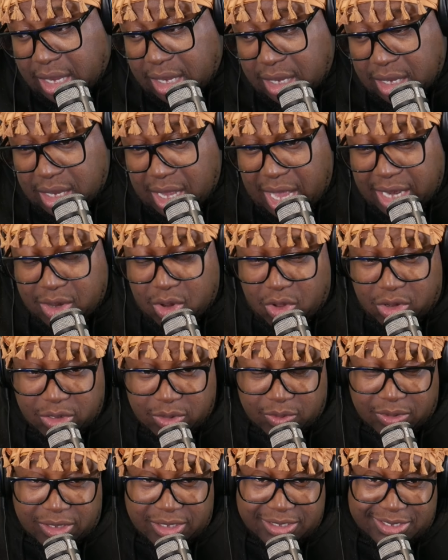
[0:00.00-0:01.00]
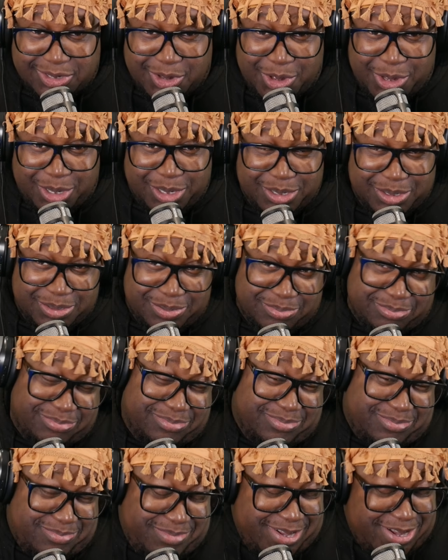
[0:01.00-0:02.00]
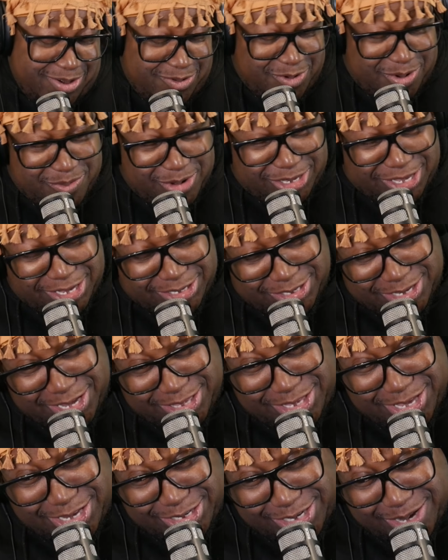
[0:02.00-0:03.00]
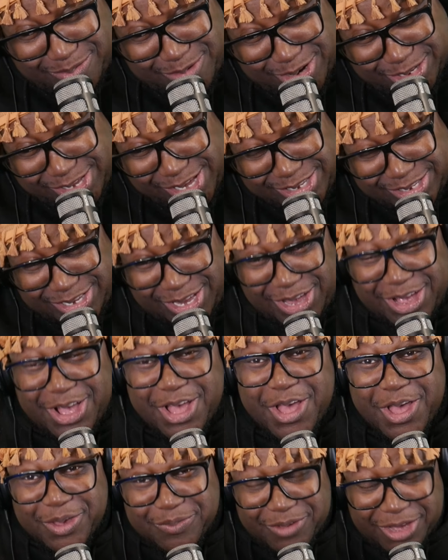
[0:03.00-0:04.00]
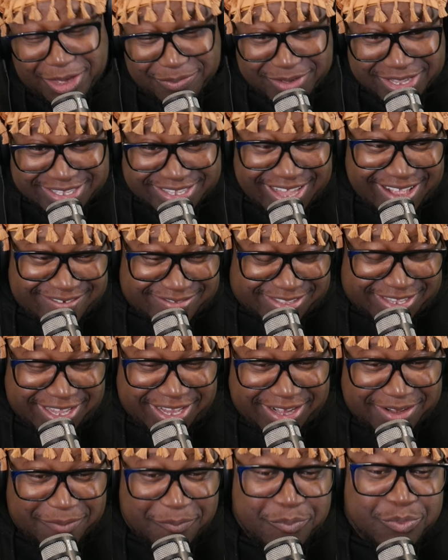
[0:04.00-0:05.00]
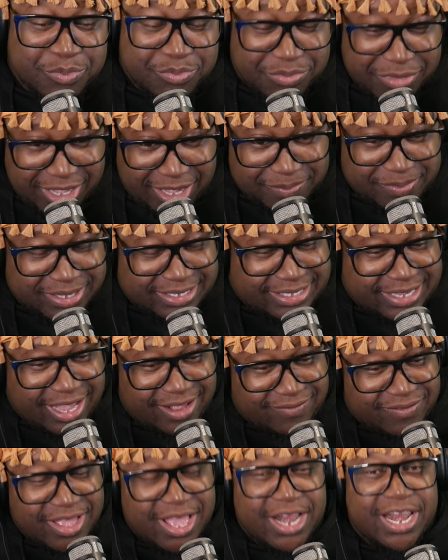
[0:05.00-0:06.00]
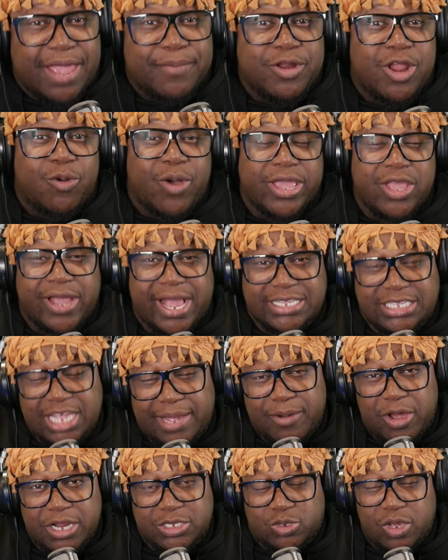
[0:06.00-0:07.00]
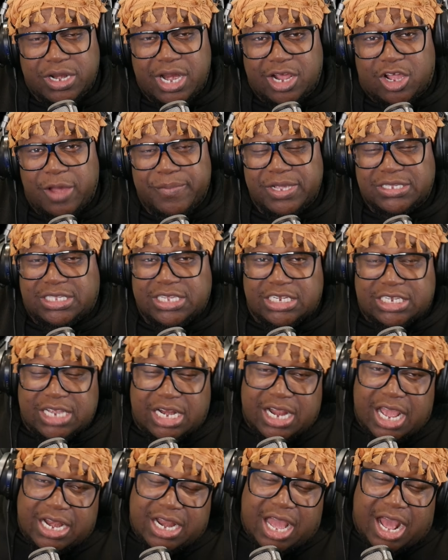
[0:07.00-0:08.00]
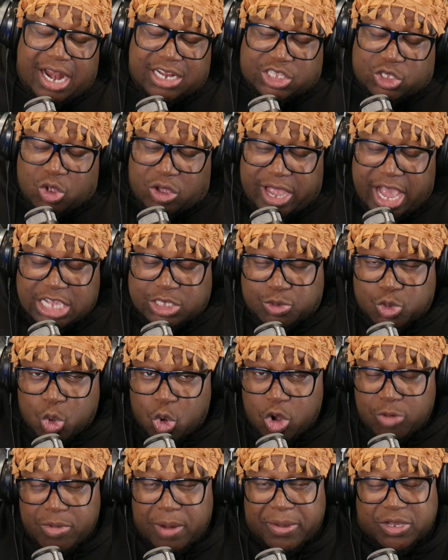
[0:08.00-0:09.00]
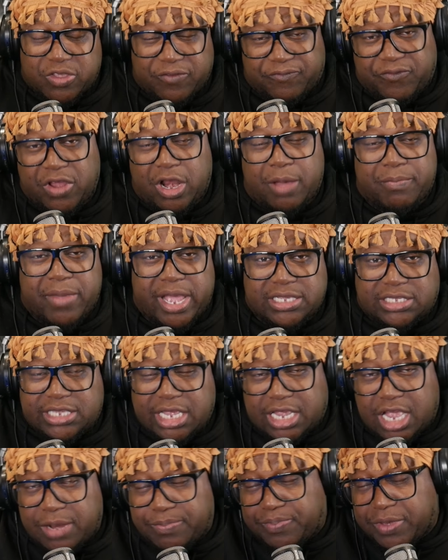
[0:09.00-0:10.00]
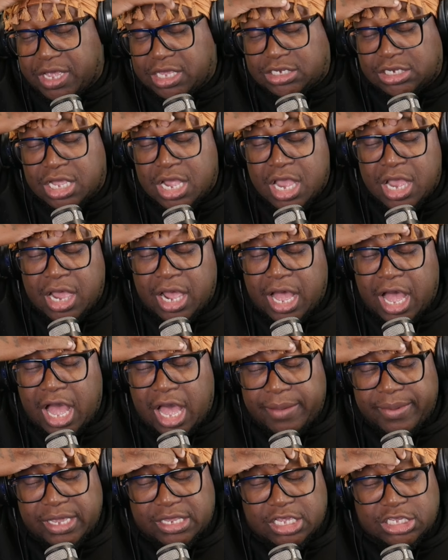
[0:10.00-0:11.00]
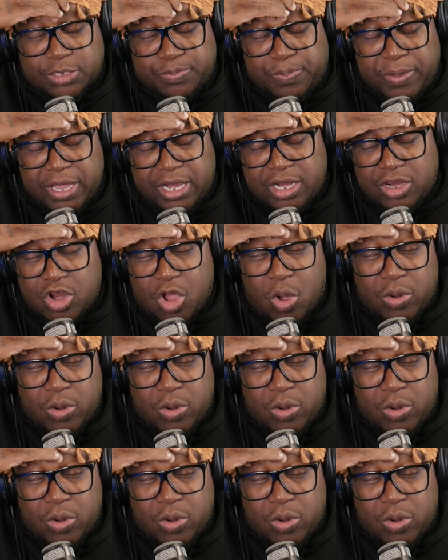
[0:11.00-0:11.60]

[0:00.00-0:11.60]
I don't know. So I don't know, I'm just a say teacher, I'm just a say. Big up yourself still. Big up yourself. Let me know what you guys think about this one in the comment section. And also, guys, do remember to follow my second page. It is pinned down